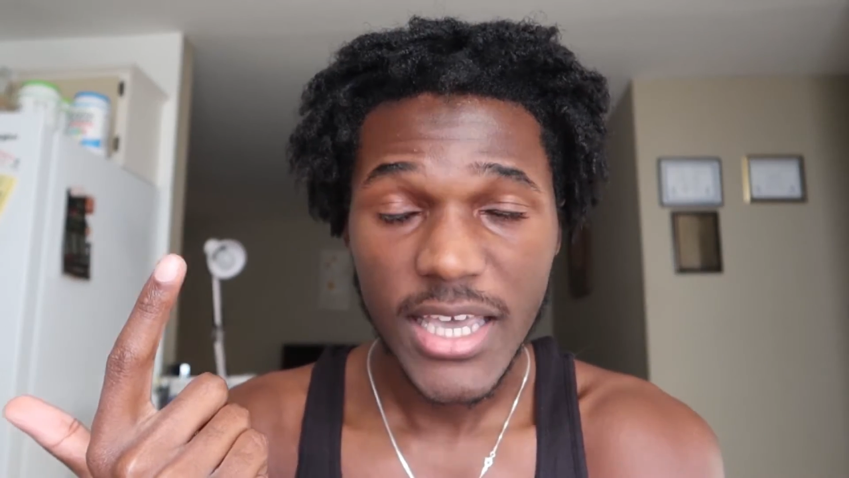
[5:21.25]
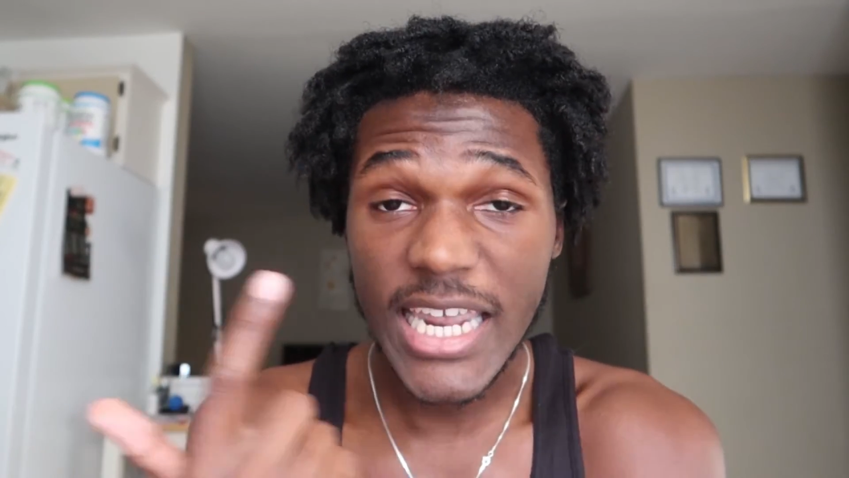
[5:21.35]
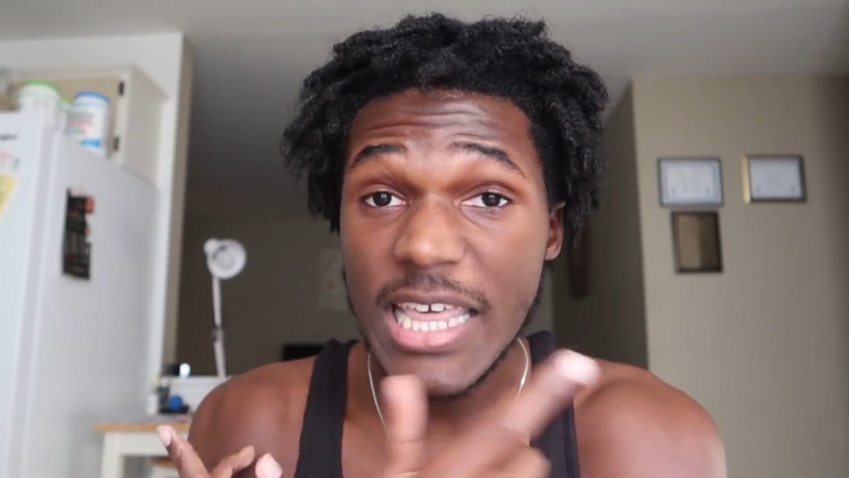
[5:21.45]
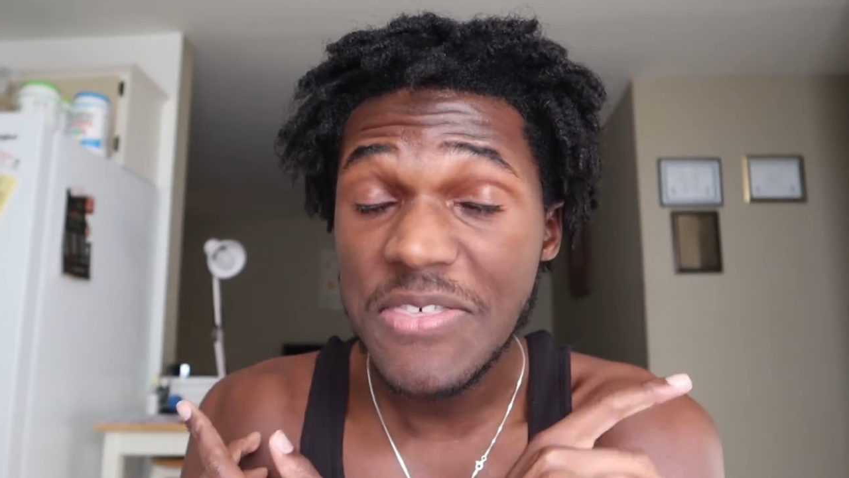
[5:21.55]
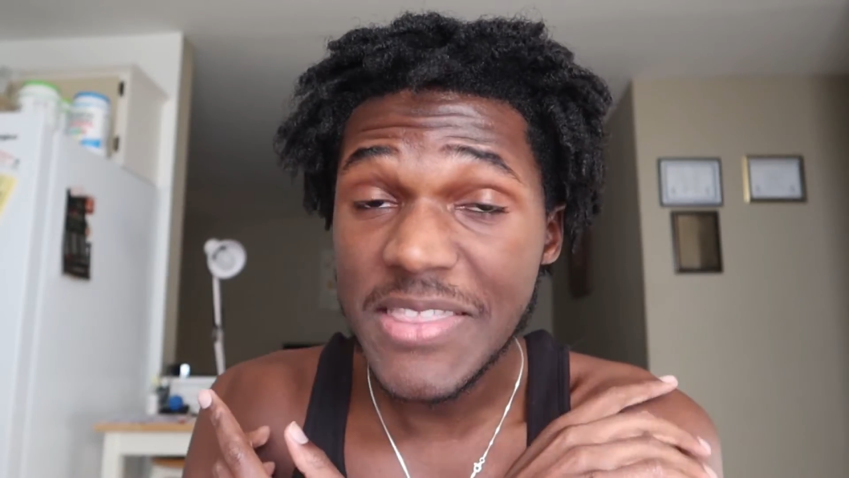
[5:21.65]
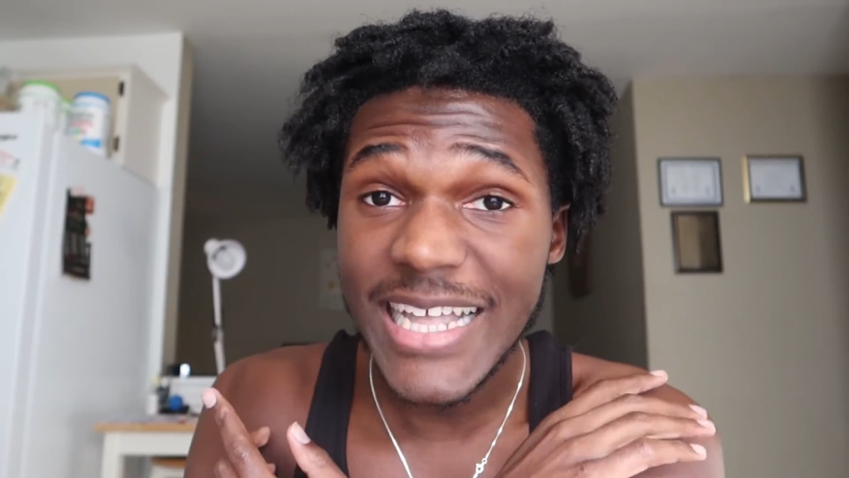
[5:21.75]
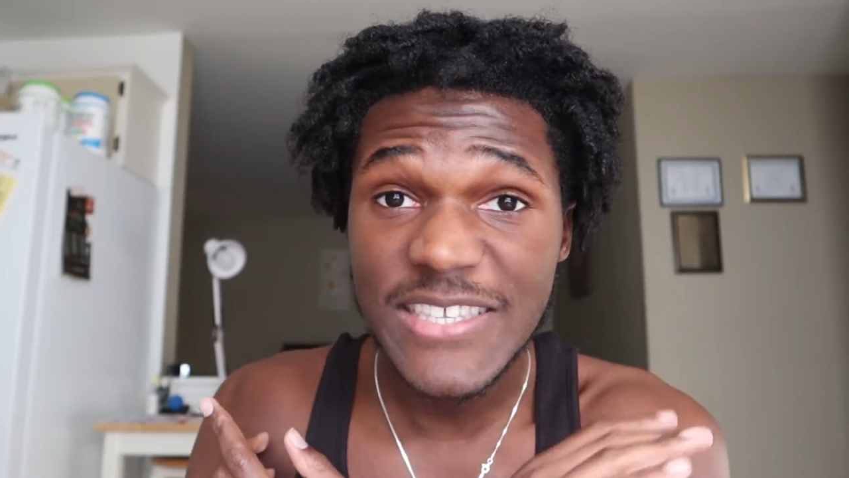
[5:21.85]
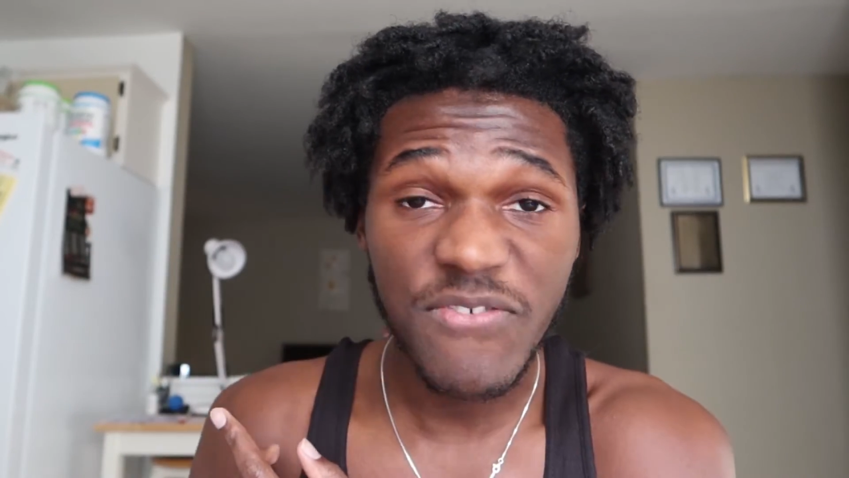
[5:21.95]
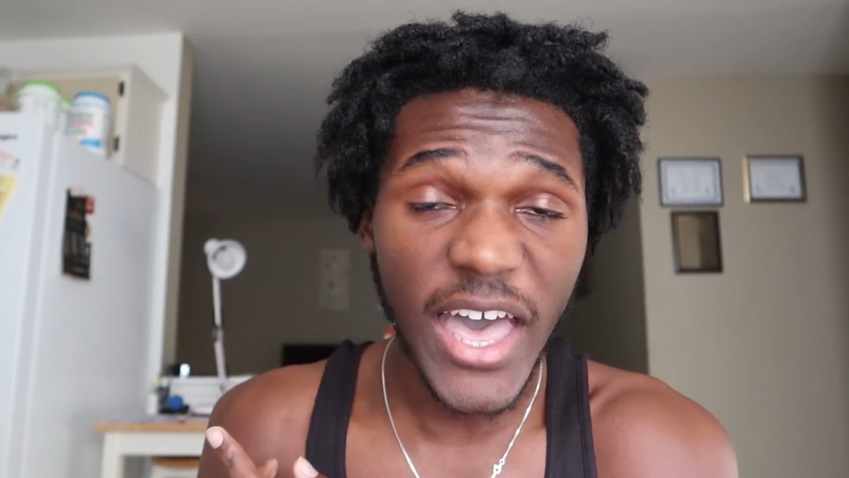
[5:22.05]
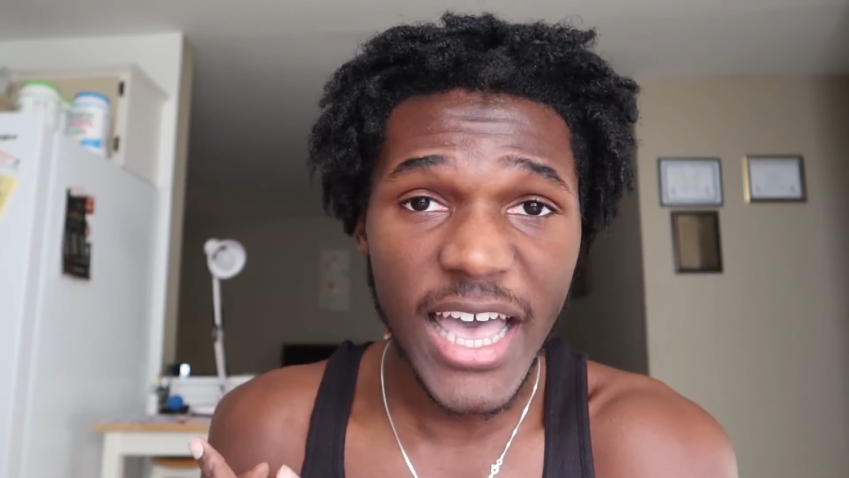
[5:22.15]
Anything
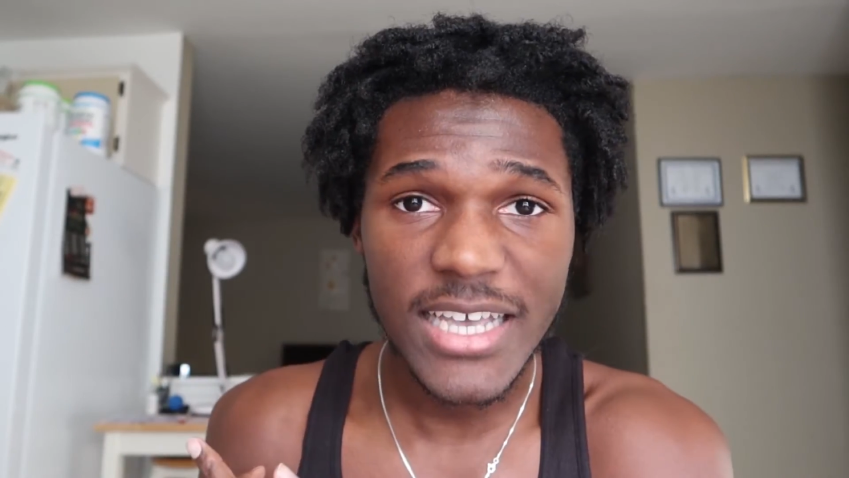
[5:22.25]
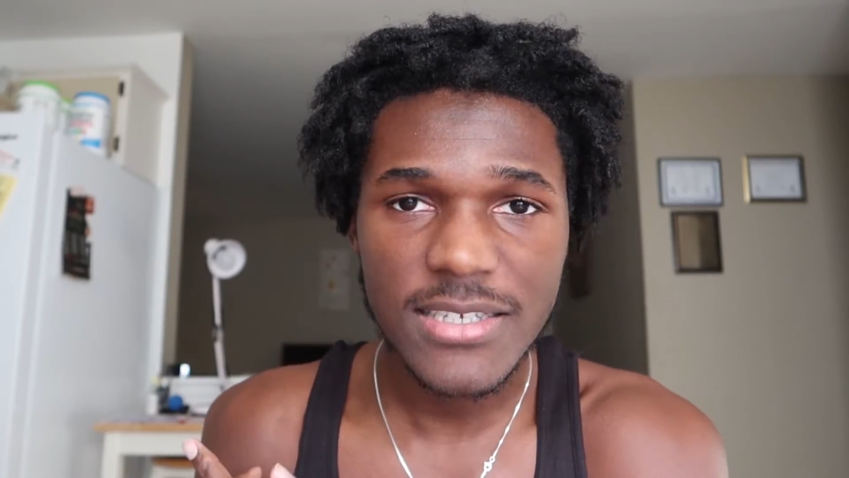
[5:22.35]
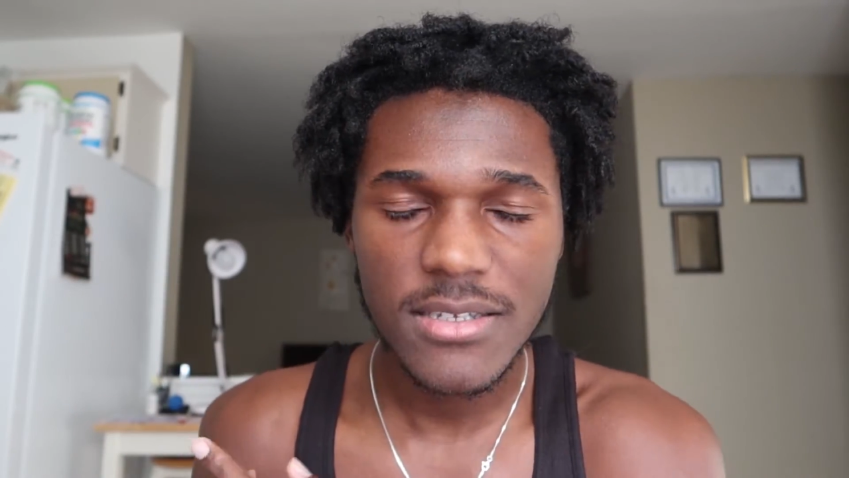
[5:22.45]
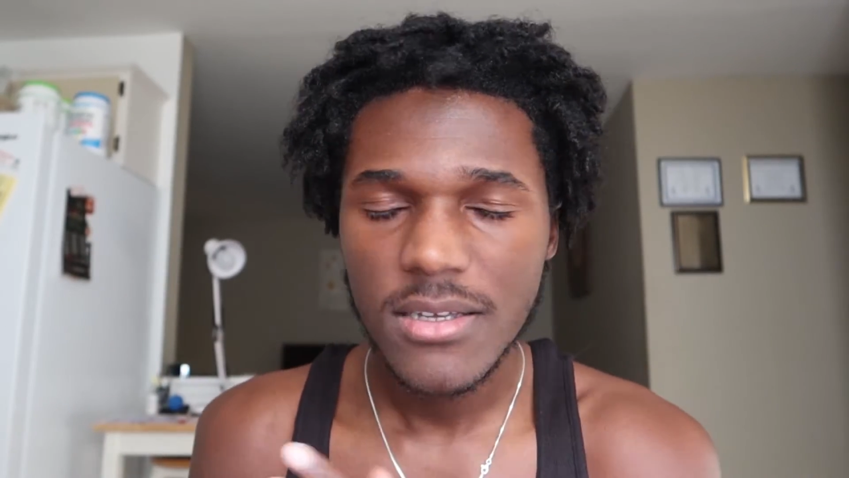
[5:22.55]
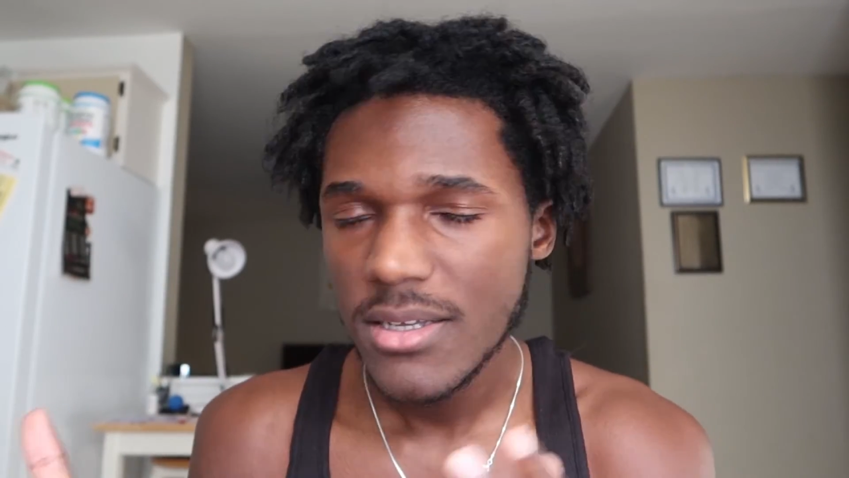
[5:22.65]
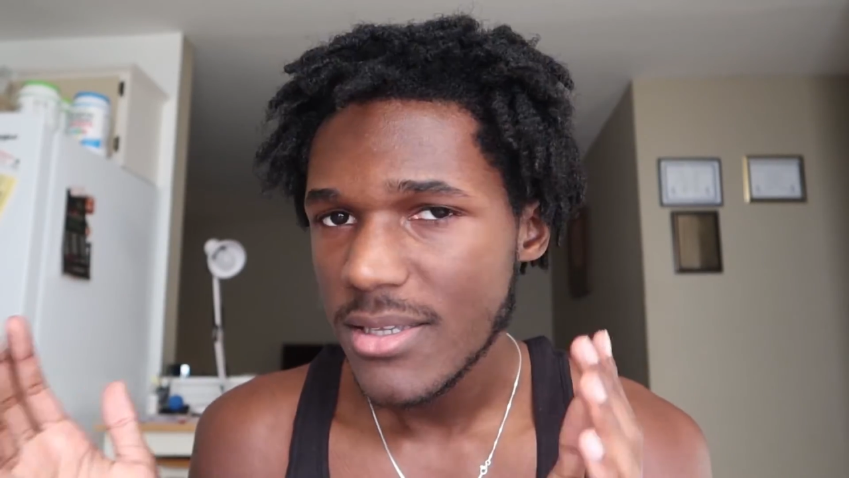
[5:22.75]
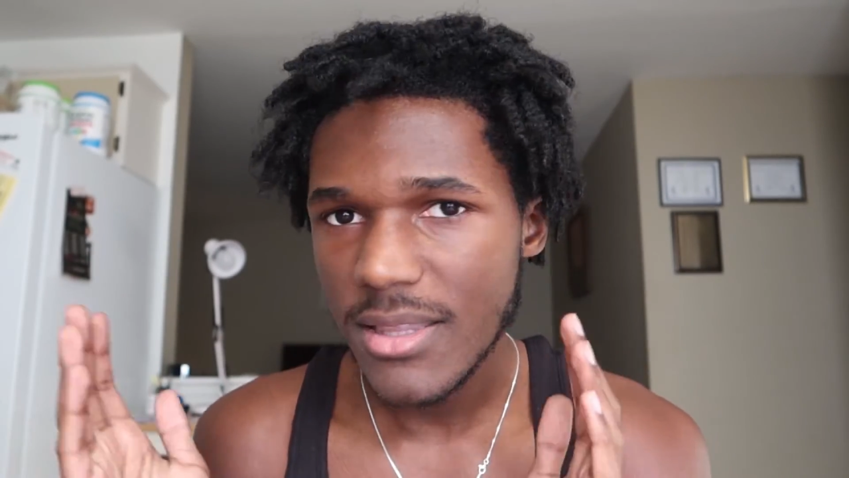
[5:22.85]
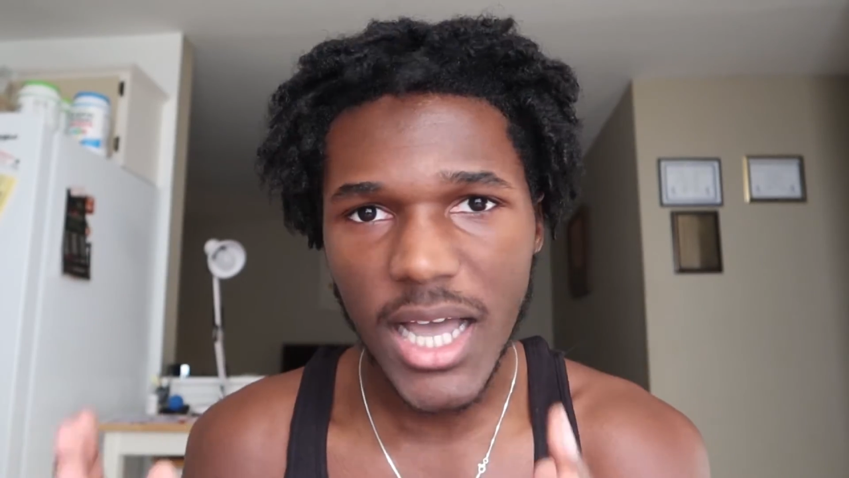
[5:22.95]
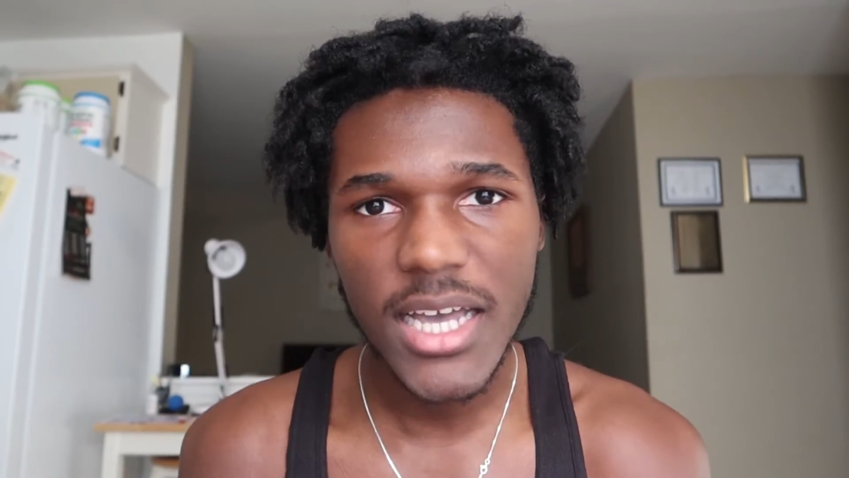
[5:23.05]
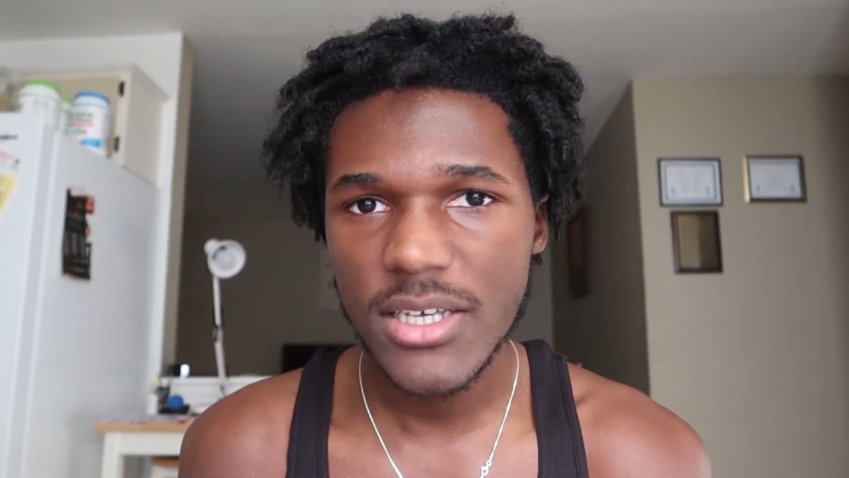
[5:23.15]
that's fast,
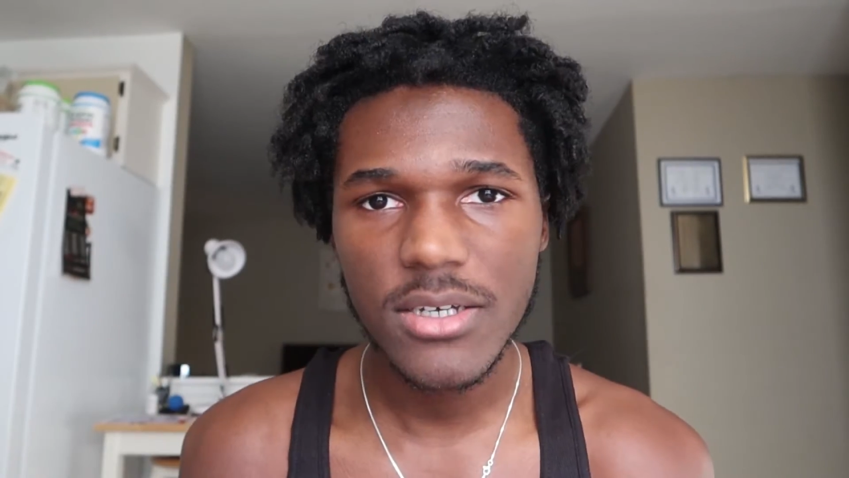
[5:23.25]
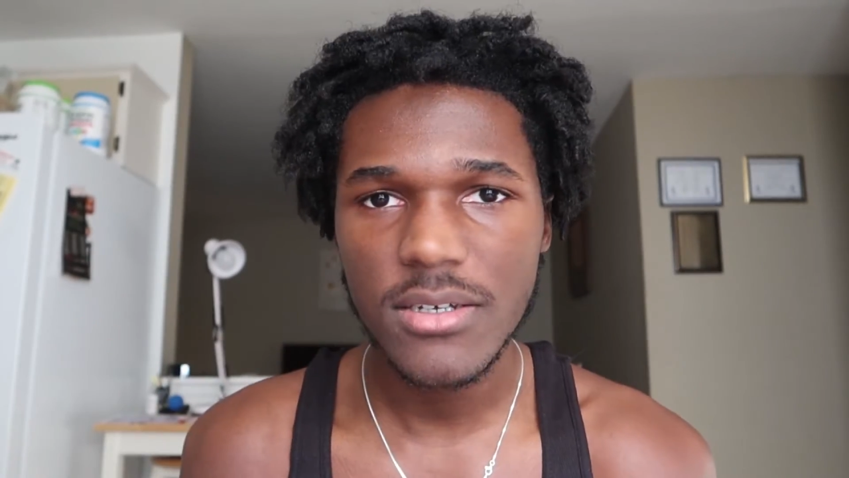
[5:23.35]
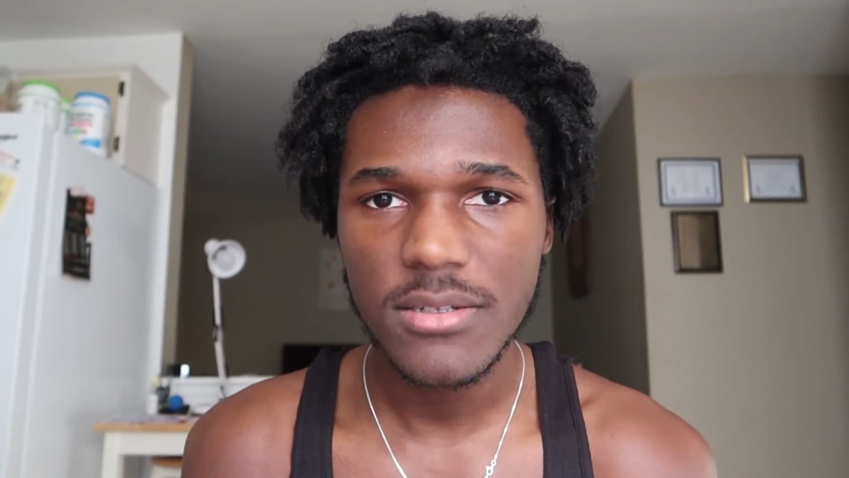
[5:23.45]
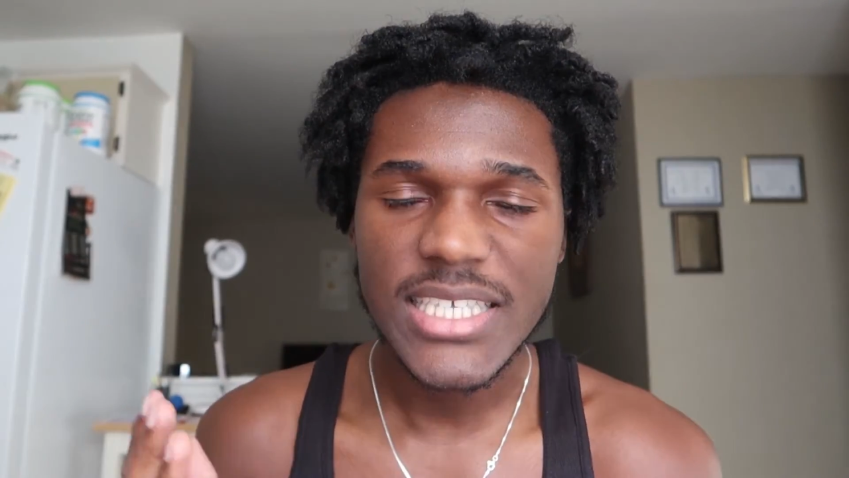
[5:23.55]
not good.